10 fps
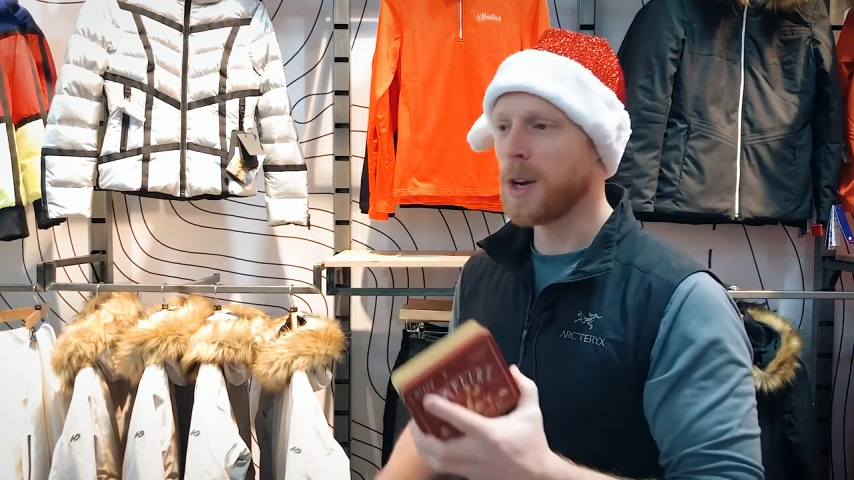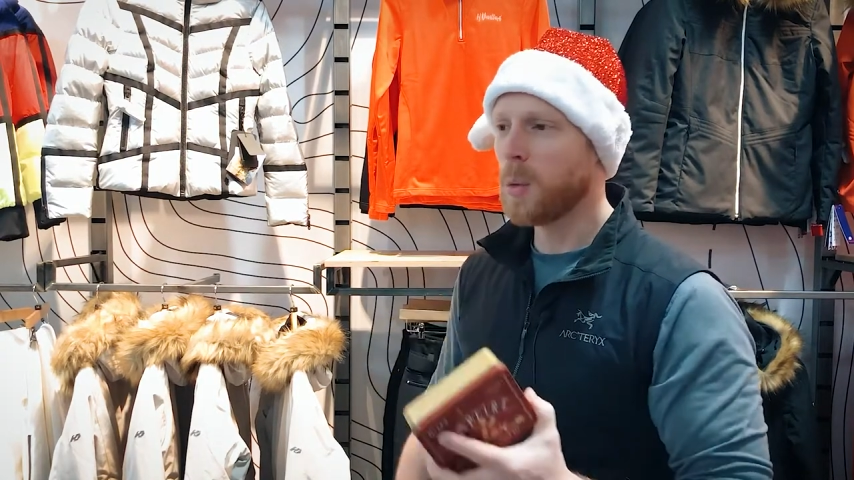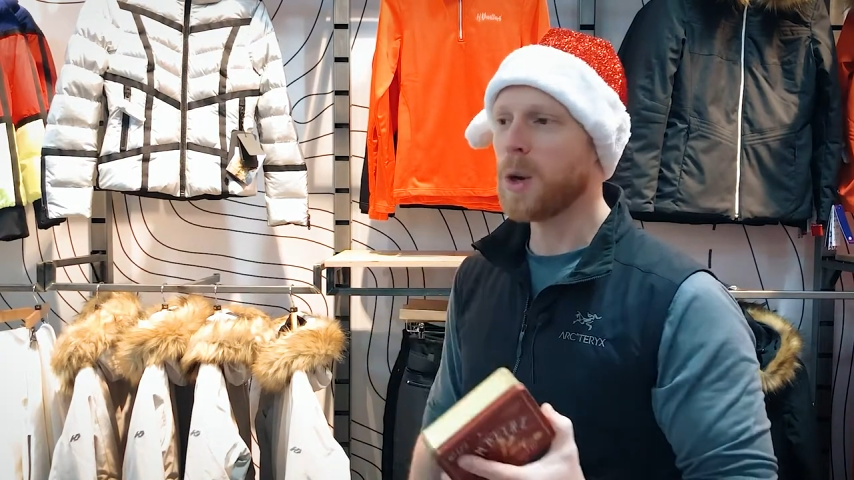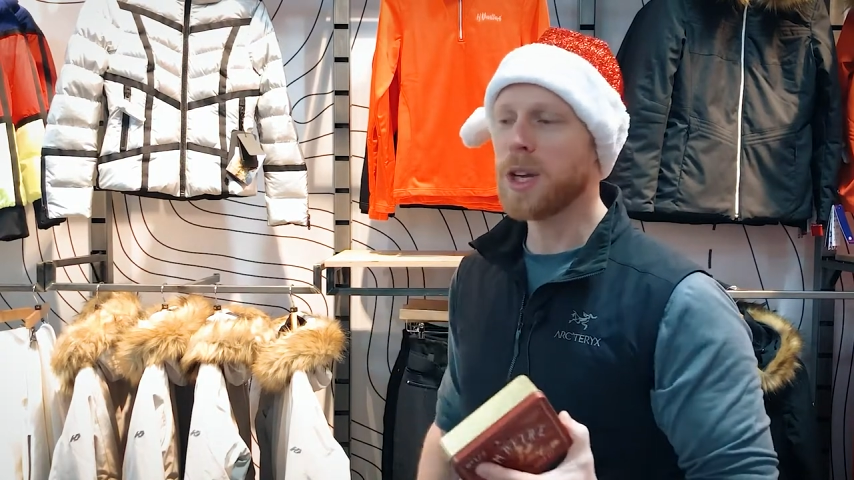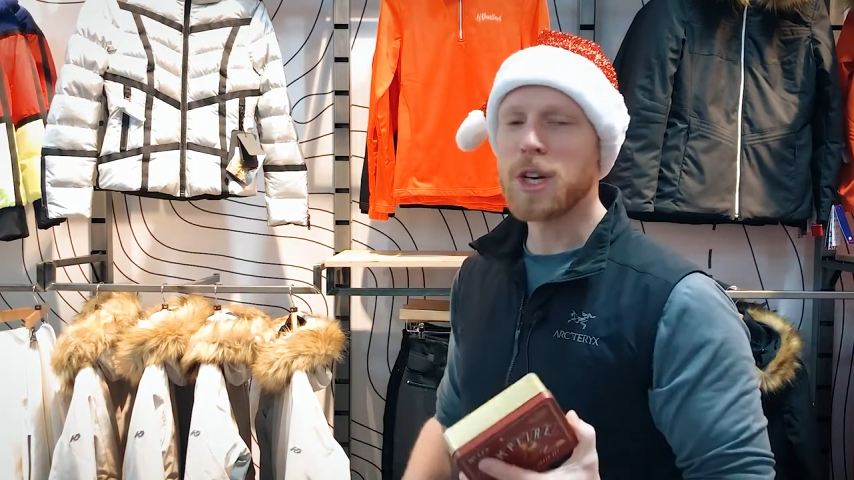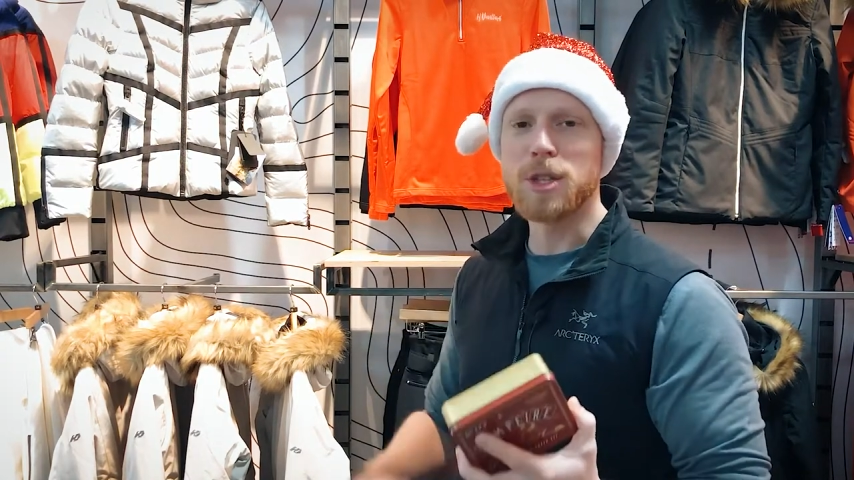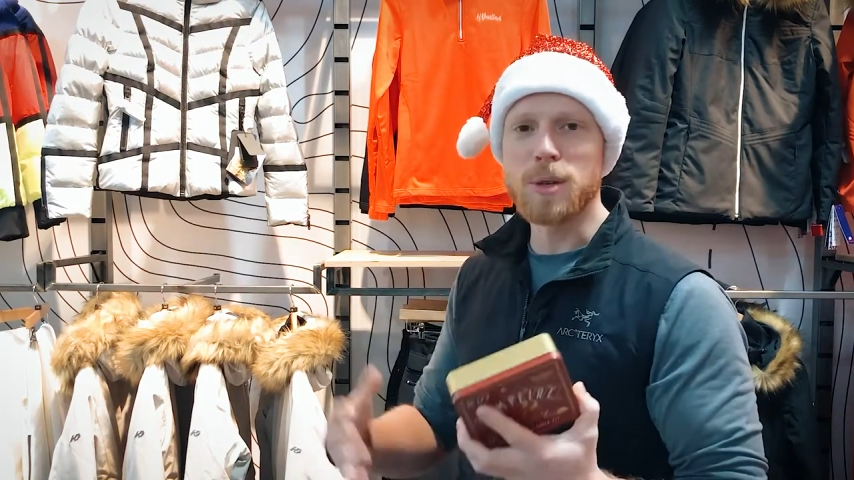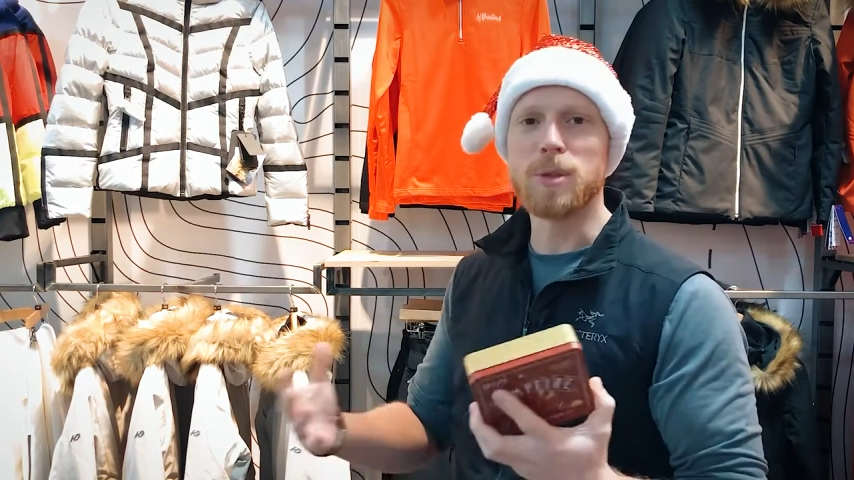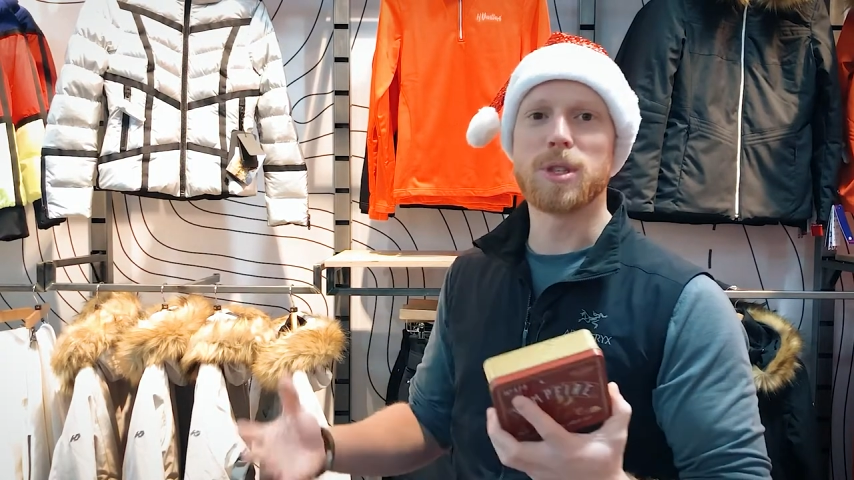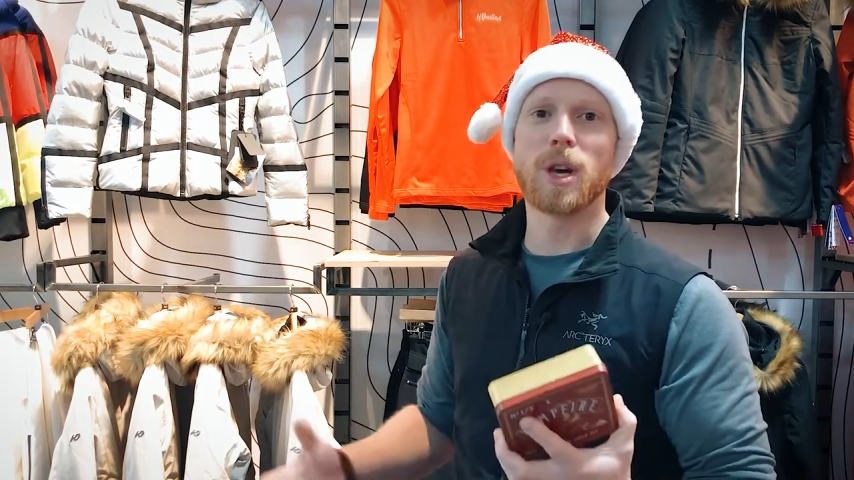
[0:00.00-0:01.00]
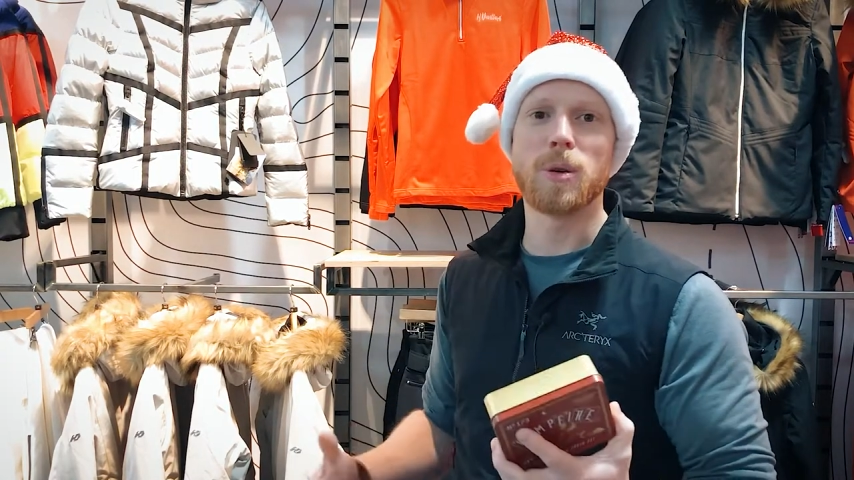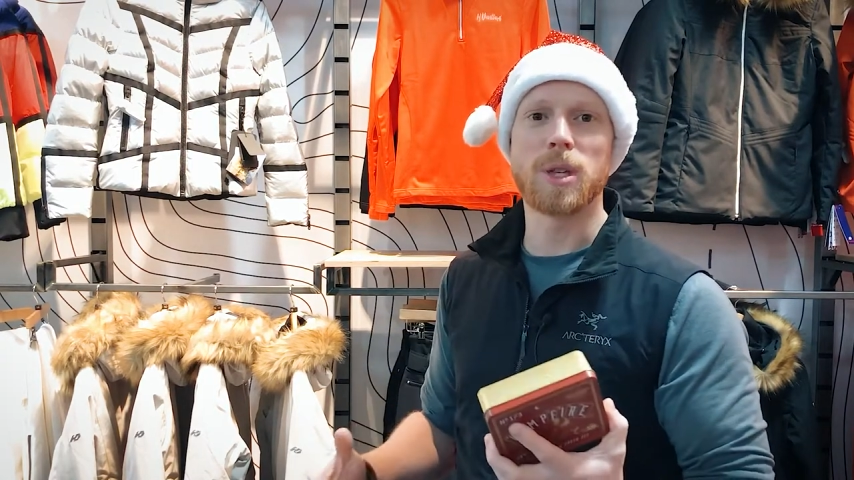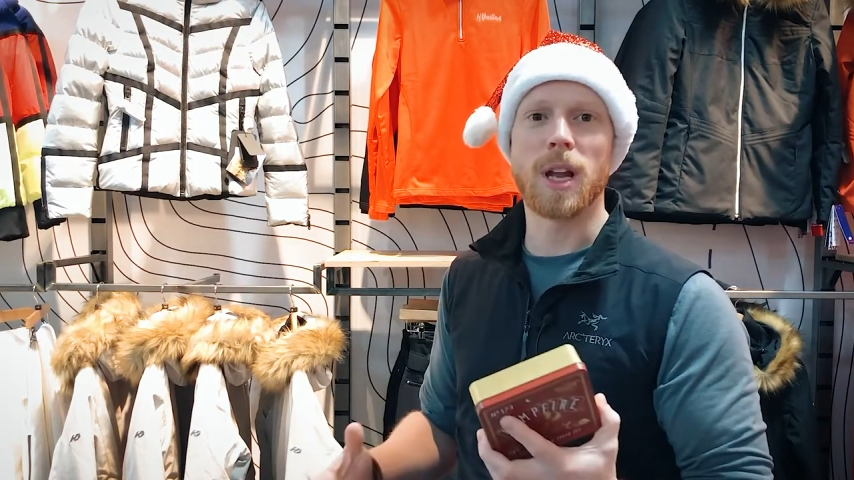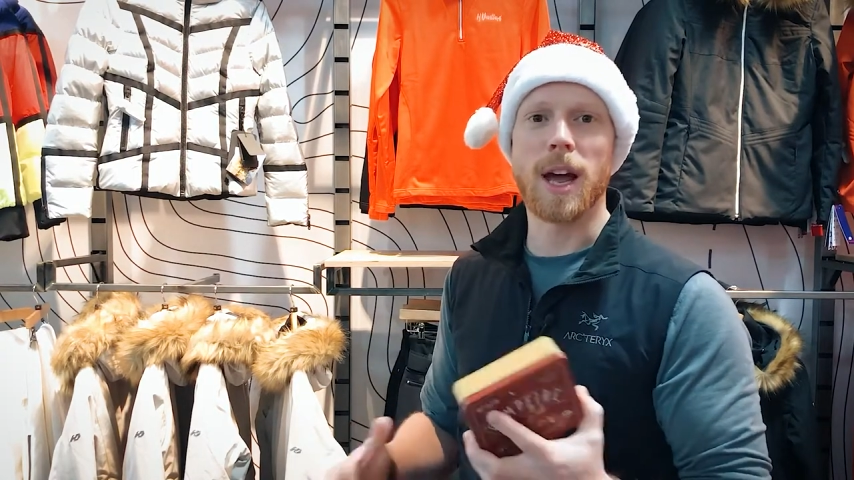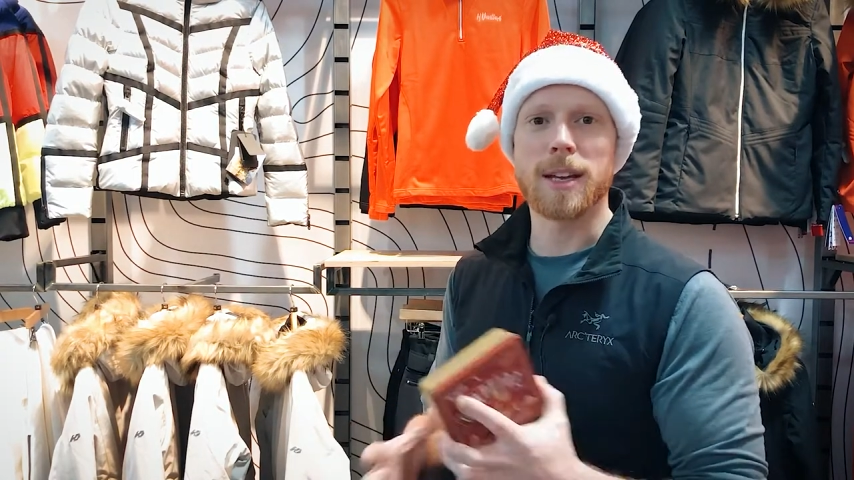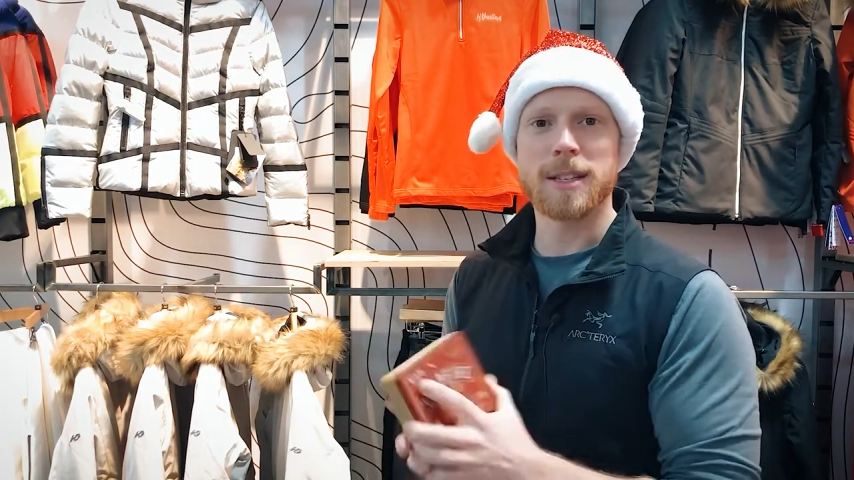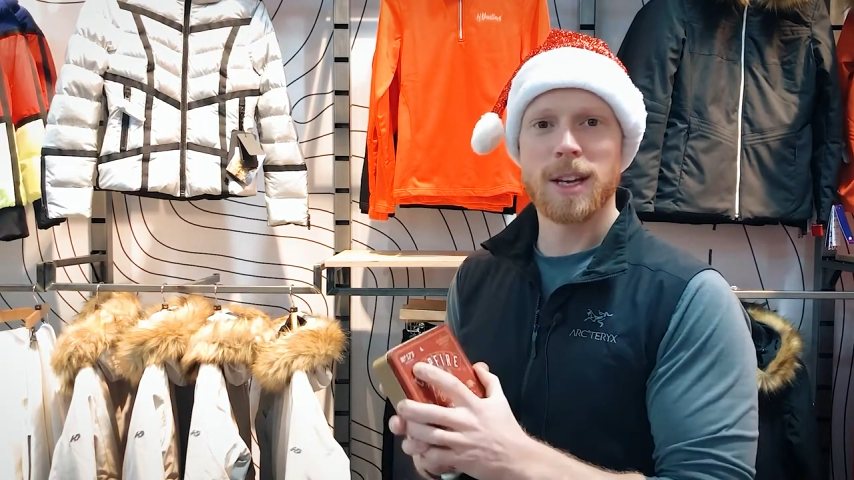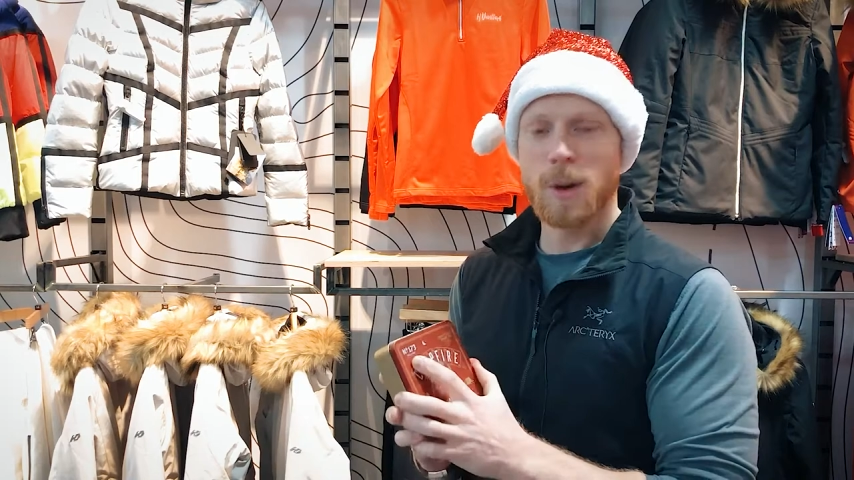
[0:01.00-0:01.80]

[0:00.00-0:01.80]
what are you gonna do to socialize?